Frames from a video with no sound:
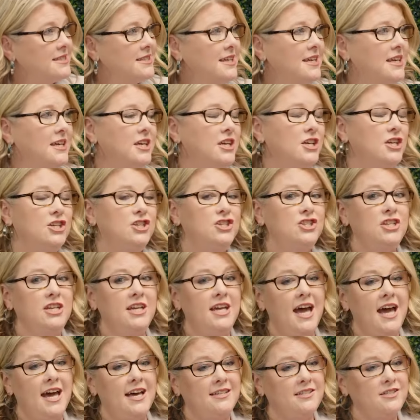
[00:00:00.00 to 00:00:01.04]
Oh, my word. She
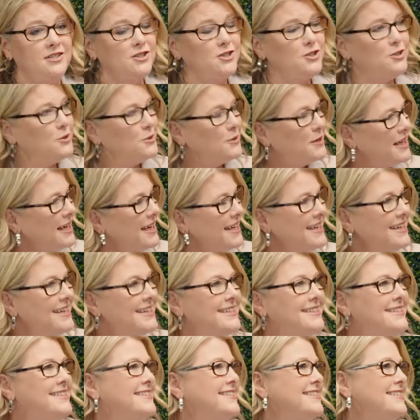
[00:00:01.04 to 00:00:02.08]
has two
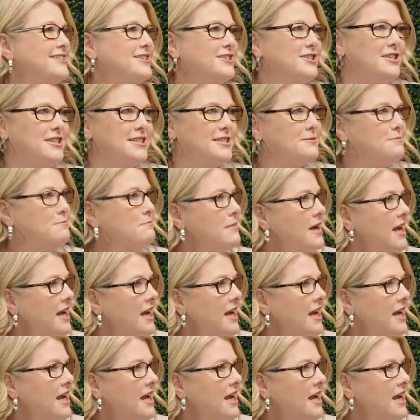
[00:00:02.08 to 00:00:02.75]
kids, she's yeah.